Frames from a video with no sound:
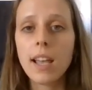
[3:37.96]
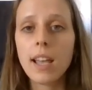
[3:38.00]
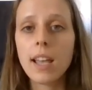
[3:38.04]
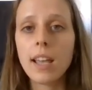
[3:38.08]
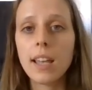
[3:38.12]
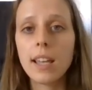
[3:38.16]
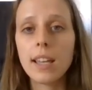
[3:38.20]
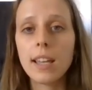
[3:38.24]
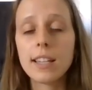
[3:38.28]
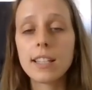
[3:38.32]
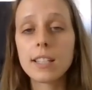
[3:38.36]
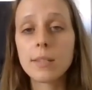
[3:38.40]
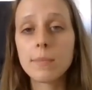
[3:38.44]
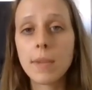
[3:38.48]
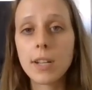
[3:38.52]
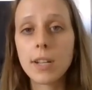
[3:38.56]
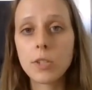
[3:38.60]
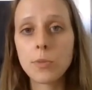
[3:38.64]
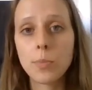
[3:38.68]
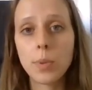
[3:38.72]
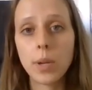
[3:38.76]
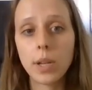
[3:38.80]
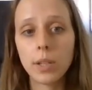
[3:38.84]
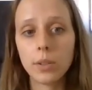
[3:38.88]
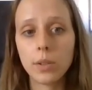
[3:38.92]
It is
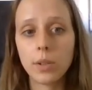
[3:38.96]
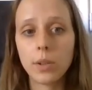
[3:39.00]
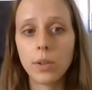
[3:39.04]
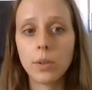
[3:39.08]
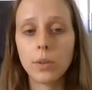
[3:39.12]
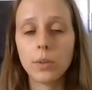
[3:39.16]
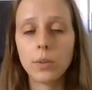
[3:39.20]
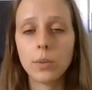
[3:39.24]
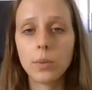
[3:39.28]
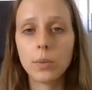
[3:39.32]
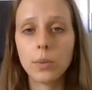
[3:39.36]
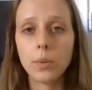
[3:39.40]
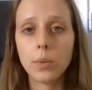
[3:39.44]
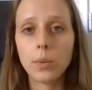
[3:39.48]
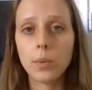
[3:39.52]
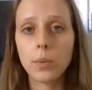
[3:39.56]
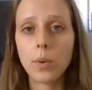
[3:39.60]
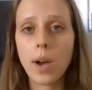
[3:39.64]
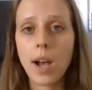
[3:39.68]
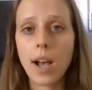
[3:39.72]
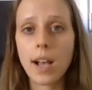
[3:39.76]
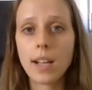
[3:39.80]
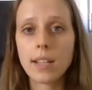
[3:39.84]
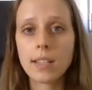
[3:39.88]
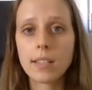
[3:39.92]
much better to
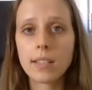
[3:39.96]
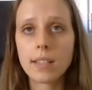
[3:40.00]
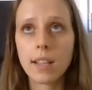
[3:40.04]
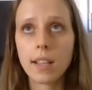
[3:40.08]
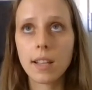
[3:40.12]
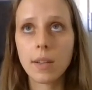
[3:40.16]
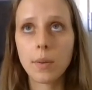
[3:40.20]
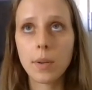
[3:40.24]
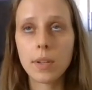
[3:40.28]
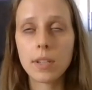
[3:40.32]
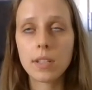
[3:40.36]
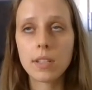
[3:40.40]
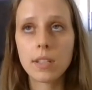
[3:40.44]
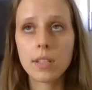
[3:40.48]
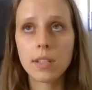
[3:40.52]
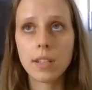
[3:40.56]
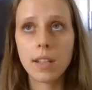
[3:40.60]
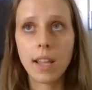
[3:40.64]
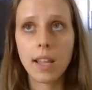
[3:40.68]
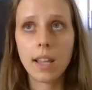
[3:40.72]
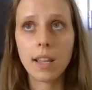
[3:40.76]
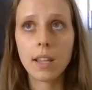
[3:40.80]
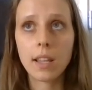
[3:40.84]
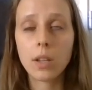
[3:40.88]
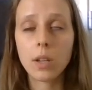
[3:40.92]
ask a question
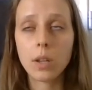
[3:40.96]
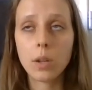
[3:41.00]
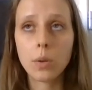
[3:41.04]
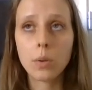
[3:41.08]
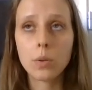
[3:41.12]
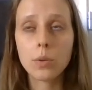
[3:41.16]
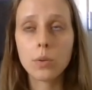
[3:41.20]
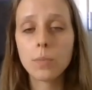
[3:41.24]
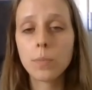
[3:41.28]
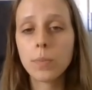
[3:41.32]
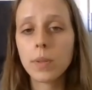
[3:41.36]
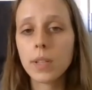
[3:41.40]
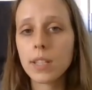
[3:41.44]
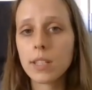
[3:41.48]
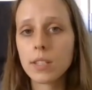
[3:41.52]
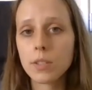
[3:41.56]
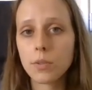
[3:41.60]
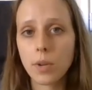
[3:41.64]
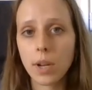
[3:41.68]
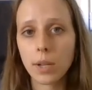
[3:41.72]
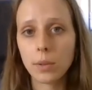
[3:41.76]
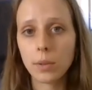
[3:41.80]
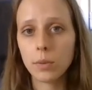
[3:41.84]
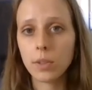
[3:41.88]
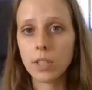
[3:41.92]
like, could you please
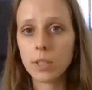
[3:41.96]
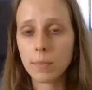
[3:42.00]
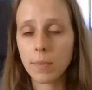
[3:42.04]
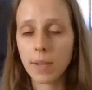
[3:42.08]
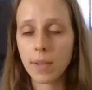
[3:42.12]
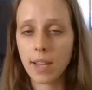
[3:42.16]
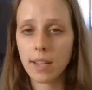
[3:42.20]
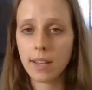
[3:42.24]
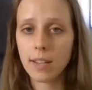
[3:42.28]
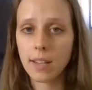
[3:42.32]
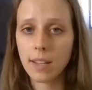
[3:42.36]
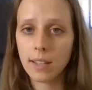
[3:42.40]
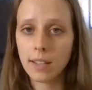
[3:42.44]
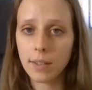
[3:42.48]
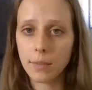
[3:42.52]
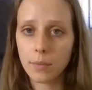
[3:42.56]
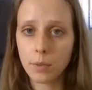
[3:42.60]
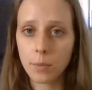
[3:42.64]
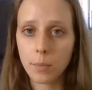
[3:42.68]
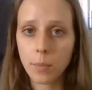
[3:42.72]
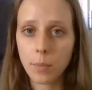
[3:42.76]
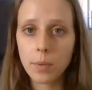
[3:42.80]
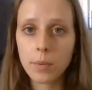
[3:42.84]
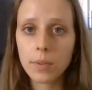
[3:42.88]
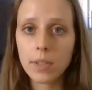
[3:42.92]
try to display data
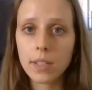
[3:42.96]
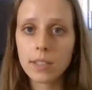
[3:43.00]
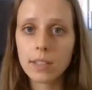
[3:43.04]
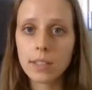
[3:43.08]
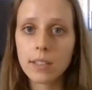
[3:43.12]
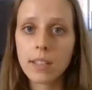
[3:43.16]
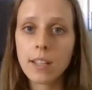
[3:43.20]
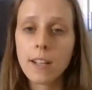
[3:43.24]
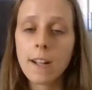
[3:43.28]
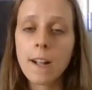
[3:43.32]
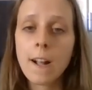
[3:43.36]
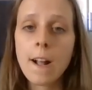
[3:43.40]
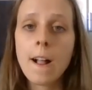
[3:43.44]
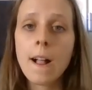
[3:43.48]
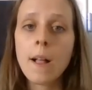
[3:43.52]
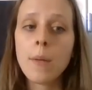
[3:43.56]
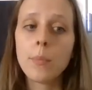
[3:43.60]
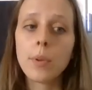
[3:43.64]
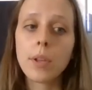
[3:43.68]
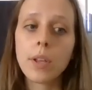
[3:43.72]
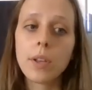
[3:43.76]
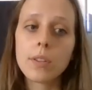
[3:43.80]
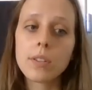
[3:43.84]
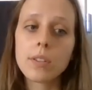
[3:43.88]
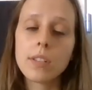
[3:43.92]
for Poland?
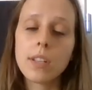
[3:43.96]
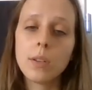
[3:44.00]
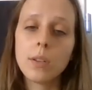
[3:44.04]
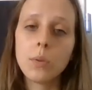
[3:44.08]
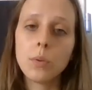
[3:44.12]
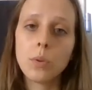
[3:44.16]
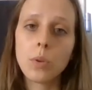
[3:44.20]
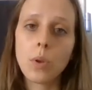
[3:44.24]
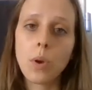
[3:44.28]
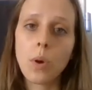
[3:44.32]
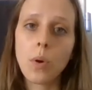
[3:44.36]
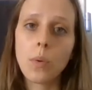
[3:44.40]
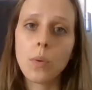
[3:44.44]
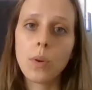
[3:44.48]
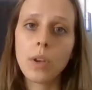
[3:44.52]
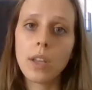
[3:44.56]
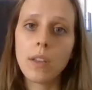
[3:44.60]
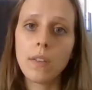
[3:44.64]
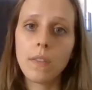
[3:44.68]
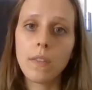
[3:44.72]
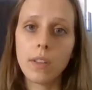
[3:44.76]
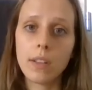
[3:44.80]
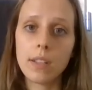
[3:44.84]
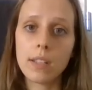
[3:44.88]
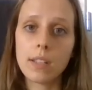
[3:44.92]
Because then you know
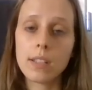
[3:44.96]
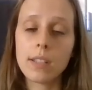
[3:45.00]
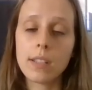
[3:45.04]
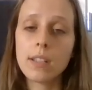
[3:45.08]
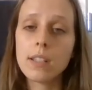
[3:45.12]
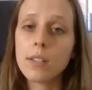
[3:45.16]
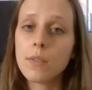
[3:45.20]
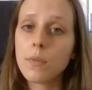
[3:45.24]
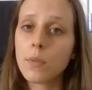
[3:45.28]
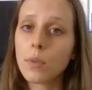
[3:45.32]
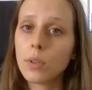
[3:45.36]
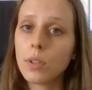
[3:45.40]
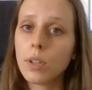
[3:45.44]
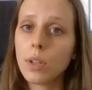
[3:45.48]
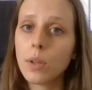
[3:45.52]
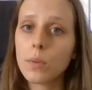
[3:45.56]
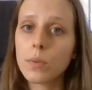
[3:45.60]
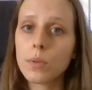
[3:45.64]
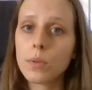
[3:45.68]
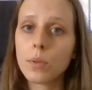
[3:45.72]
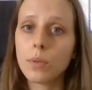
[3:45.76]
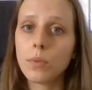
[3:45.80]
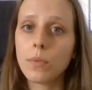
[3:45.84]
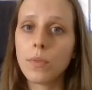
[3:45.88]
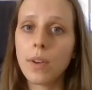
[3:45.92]
if it is easy for the
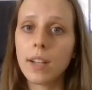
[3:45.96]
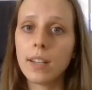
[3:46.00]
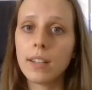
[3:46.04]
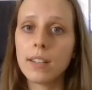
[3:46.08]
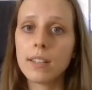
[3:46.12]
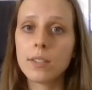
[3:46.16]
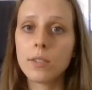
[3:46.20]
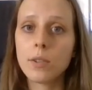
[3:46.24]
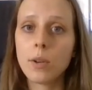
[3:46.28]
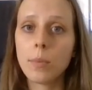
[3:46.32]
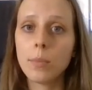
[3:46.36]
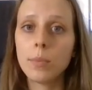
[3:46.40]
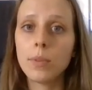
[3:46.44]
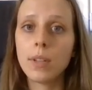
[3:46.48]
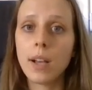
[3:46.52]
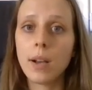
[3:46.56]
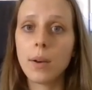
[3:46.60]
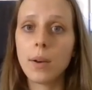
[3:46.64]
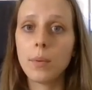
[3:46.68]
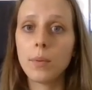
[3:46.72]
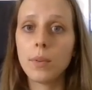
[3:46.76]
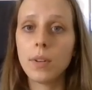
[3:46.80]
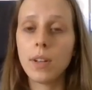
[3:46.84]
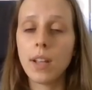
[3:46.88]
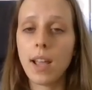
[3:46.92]
user to find this
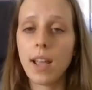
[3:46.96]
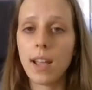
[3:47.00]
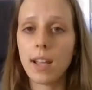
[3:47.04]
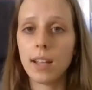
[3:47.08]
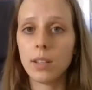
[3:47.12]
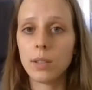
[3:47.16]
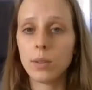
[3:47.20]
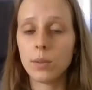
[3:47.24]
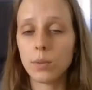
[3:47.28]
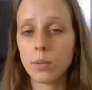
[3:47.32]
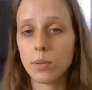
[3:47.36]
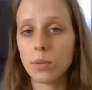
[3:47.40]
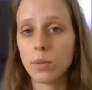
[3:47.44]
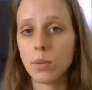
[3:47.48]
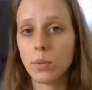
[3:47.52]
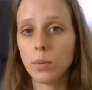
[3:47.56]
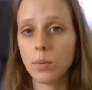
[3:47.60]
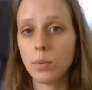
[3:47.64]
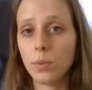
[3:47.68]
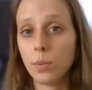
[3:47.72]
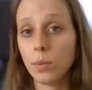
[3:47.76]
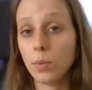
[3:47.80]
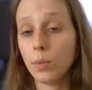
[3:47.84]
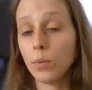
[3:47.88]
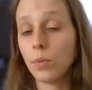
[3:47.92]
dropdown and also
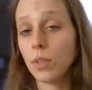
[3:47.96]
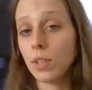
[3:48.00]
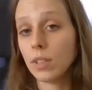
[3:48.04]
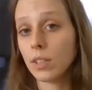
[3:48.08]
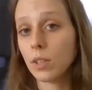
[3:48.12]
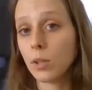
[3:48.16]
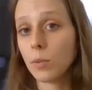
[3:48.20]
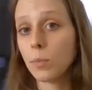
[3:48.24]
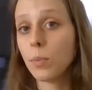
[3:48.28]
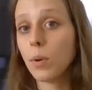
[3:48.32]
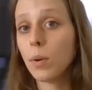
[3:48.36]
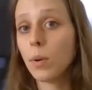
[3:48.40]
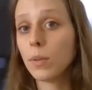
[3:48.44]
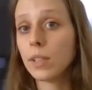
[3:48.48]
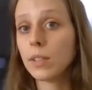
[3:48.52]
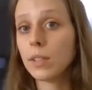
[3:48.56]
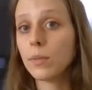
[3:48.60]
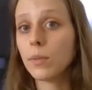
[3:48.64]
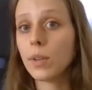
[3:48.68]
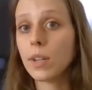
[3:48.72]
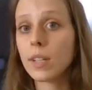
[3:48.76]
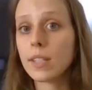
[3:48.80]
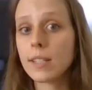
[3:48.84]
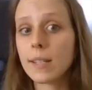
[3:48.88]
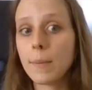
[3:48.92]
to filter on Poland,
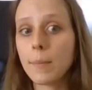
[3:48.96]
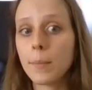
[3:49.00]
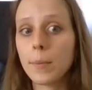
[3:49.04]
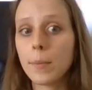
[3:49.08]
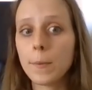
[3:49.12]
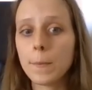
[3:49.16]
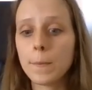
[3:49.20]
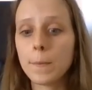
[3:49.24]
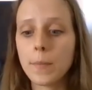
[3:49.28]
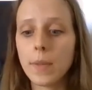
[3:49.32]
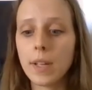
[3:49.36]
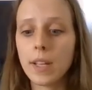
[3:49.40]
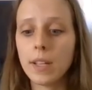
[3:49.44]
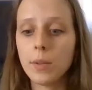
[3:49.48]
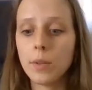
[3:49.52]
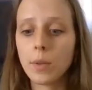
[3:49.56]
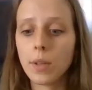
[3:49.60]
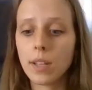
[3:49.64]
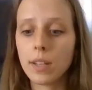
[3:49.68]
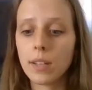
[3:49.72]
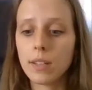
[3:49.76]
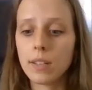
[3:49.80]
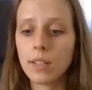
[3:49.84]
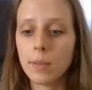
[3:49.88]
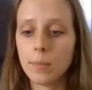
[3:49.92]
for example. And you
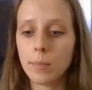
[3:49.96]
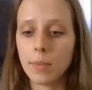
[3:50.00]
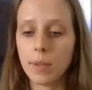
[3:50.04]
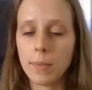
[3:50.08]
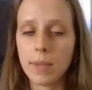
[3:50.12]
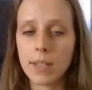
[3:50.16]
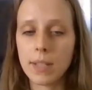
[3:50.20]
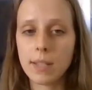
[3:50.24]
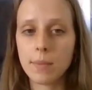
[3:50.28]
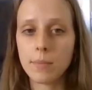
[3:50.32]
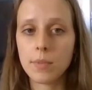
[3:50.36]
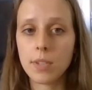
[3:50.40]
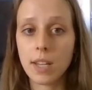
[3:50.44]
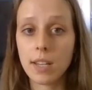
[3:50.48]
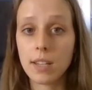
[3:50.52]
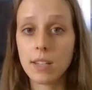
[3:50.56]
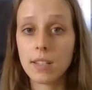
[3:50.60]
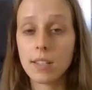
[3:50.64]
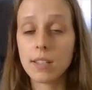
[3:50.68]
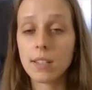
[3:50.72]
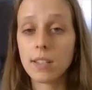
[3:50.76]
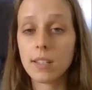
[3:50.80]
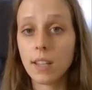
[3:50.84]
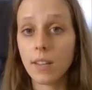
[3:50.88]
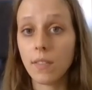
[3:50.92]
can implement some
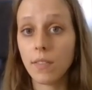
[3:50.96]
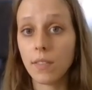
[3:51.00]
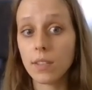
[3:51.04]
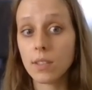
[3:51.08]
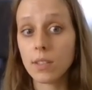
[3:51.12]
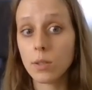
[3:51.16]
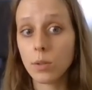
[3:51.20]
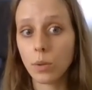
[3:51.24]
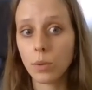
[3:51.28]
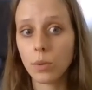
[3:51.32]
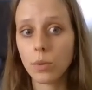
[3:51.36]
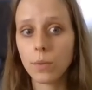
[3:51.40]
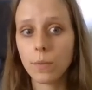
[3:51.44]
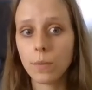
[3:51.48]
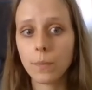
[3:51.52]
changes if it's not.